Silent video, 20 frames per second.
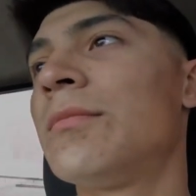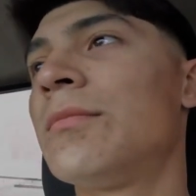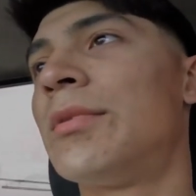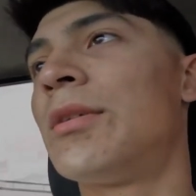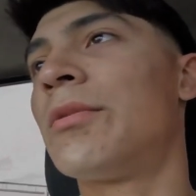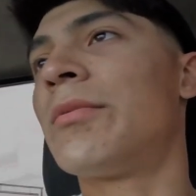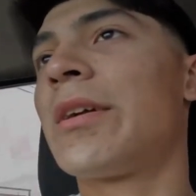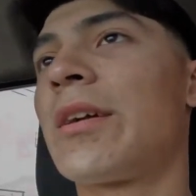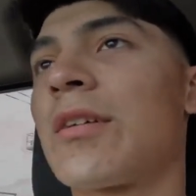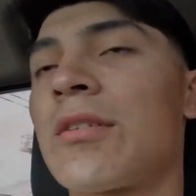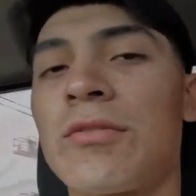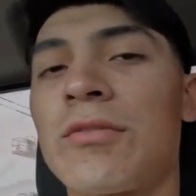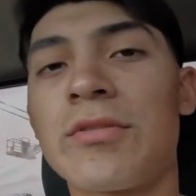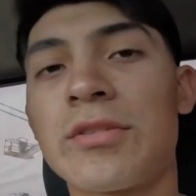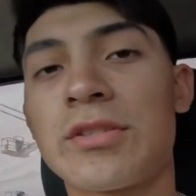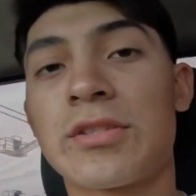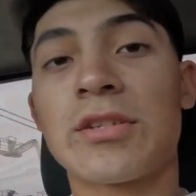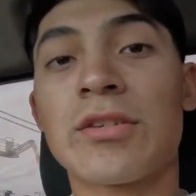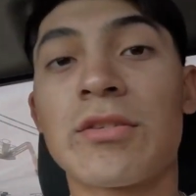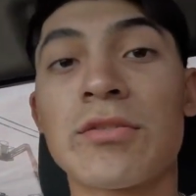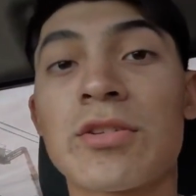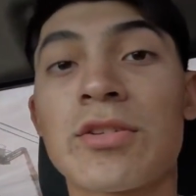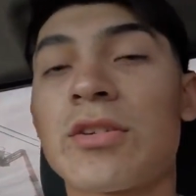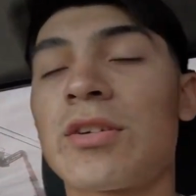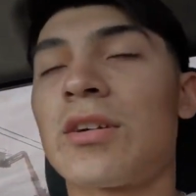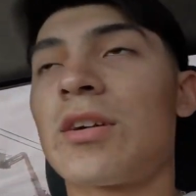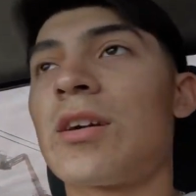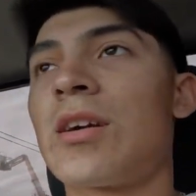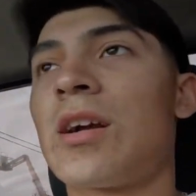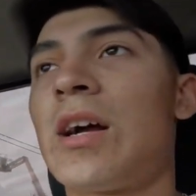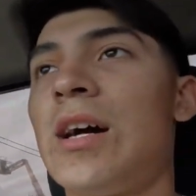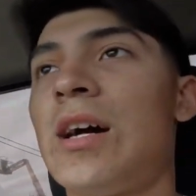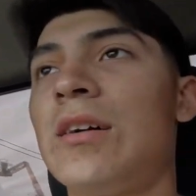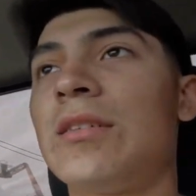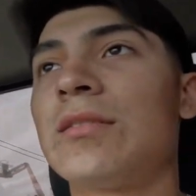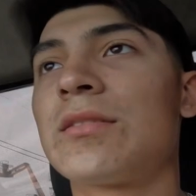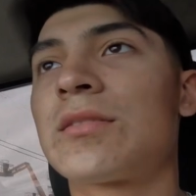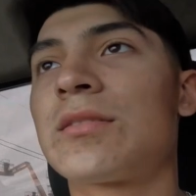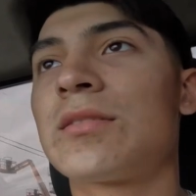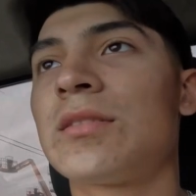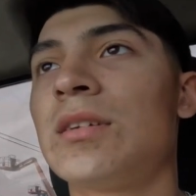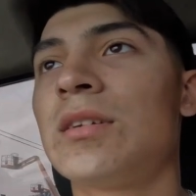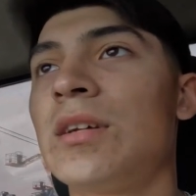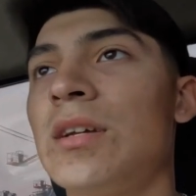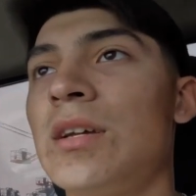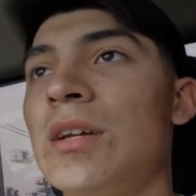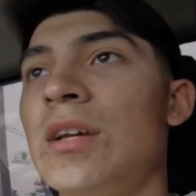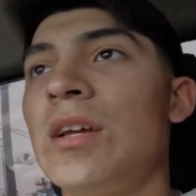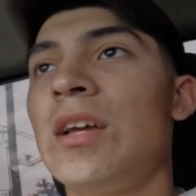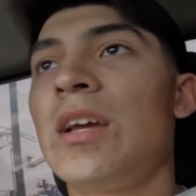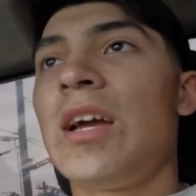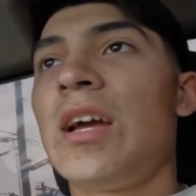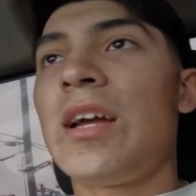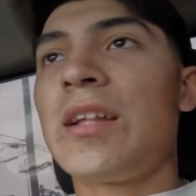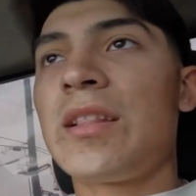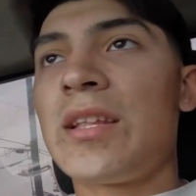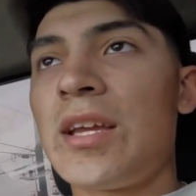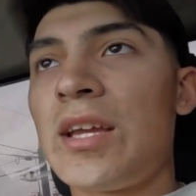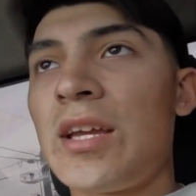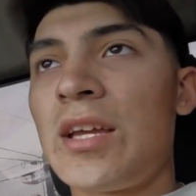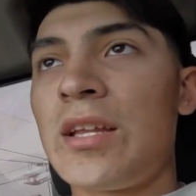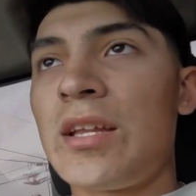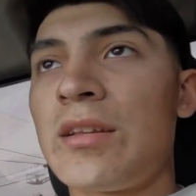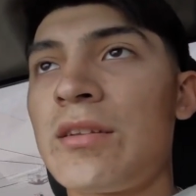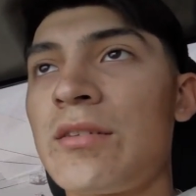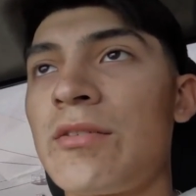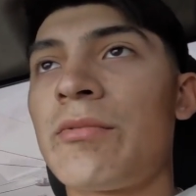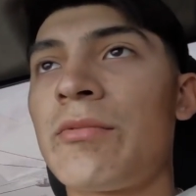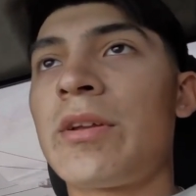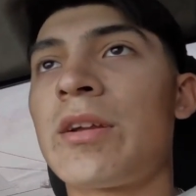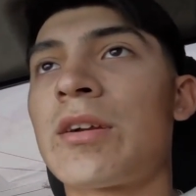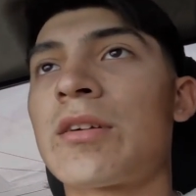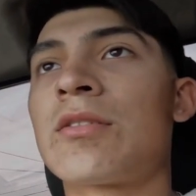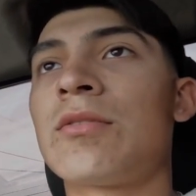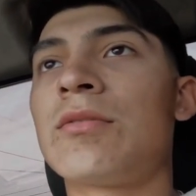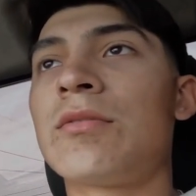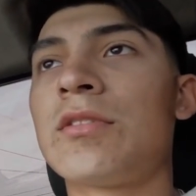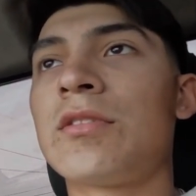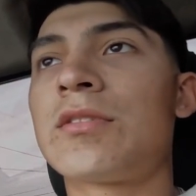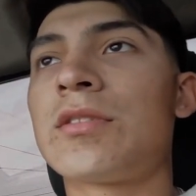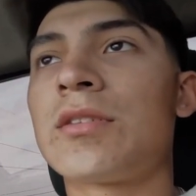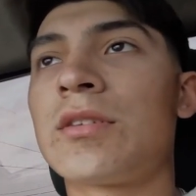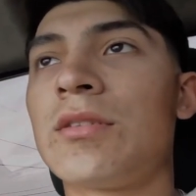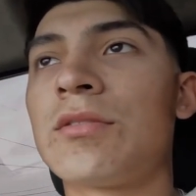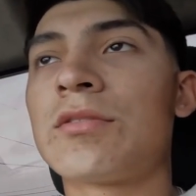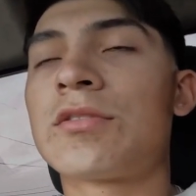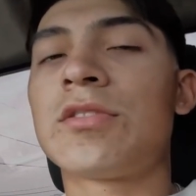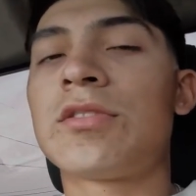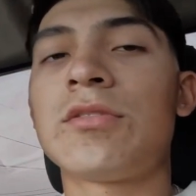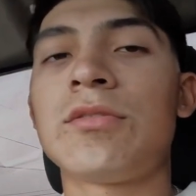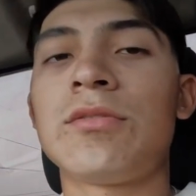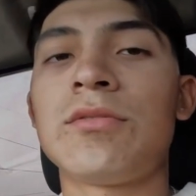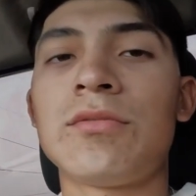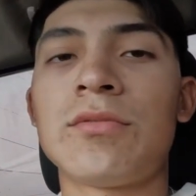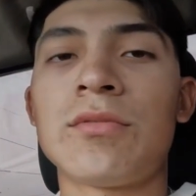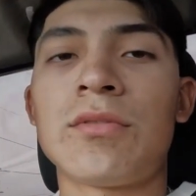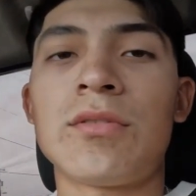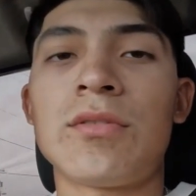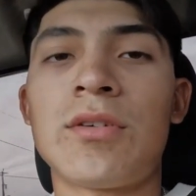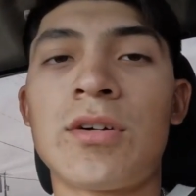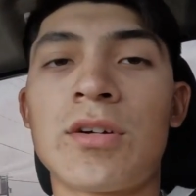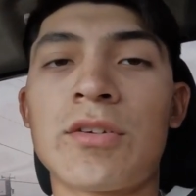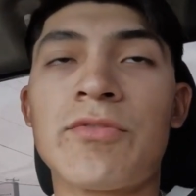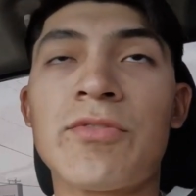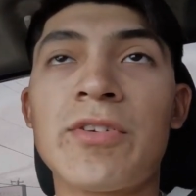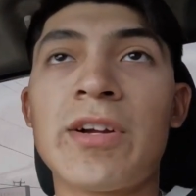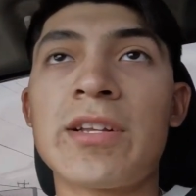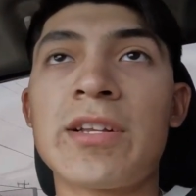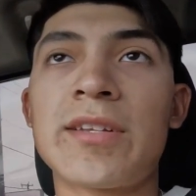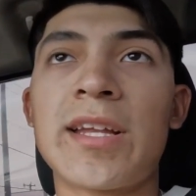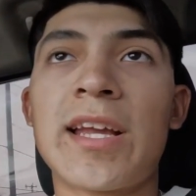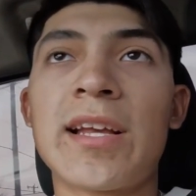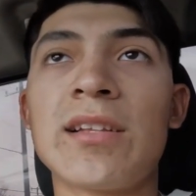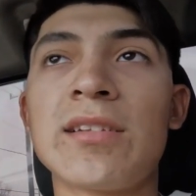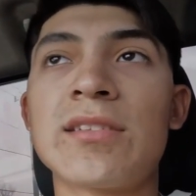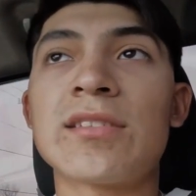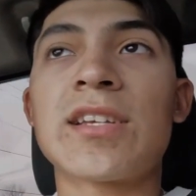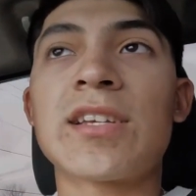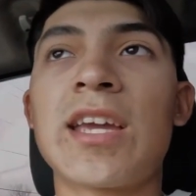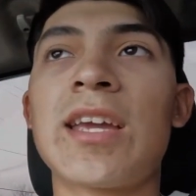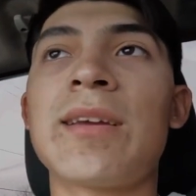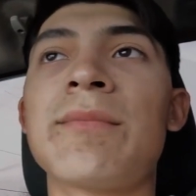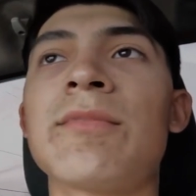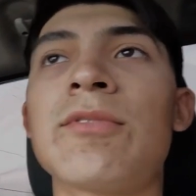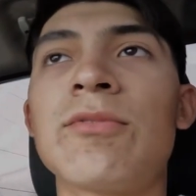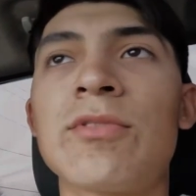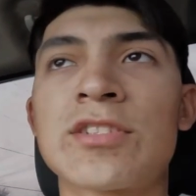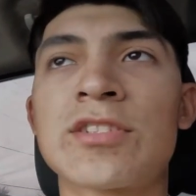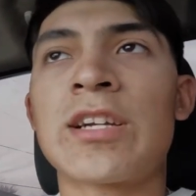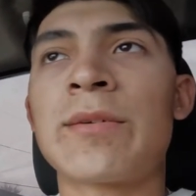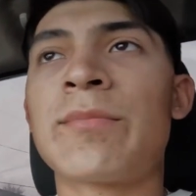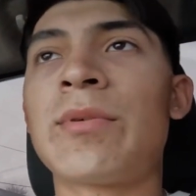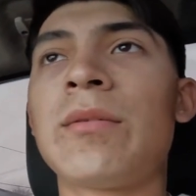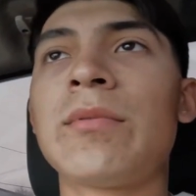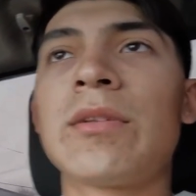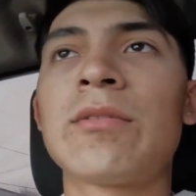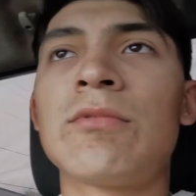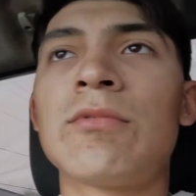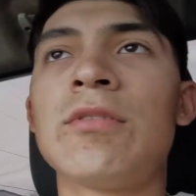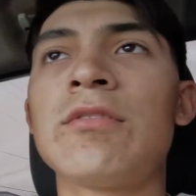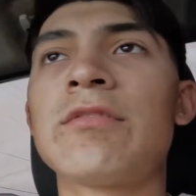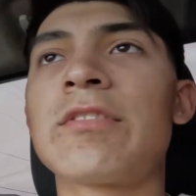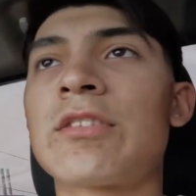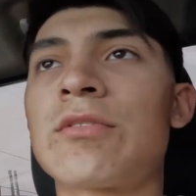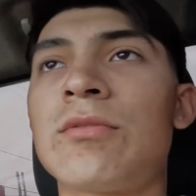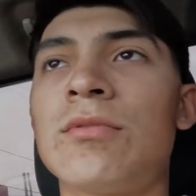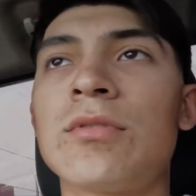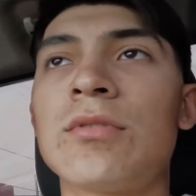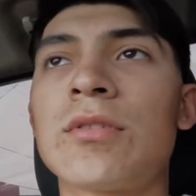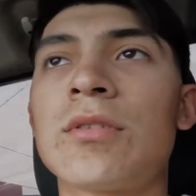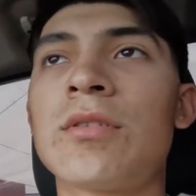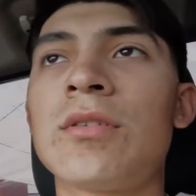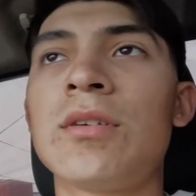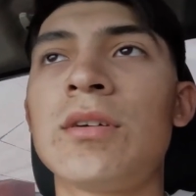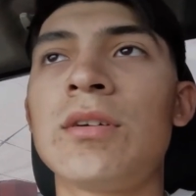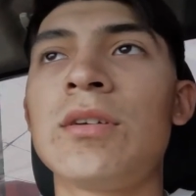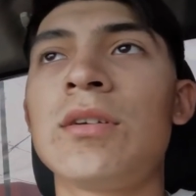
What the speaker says: But we are going to go to her house, and then we are going to go to our friend Dalen's game, which I probably won't record. I